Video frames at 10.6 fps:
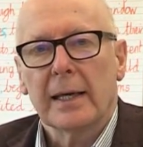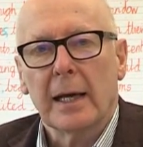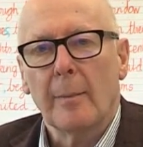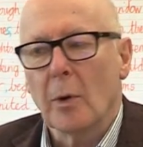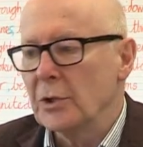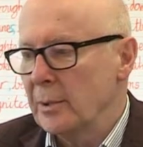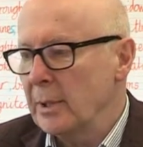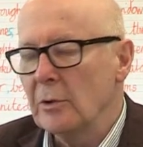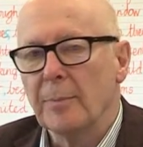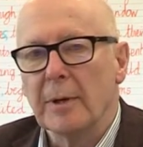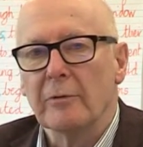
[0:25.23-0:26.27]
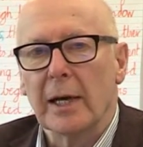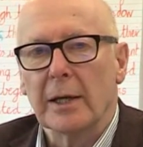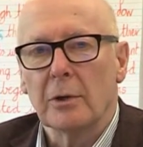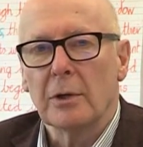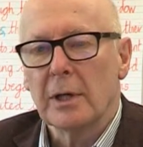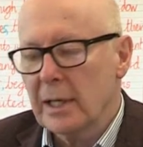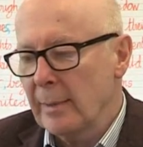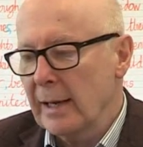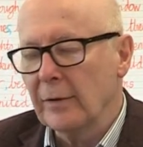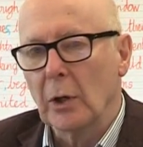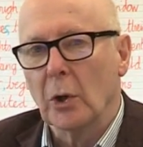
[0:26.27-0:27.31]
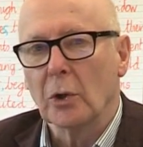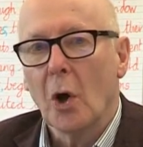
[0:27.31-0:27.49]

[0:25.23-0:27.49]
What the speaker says: Come on, Jimmy, you've been really good. Come and have a look.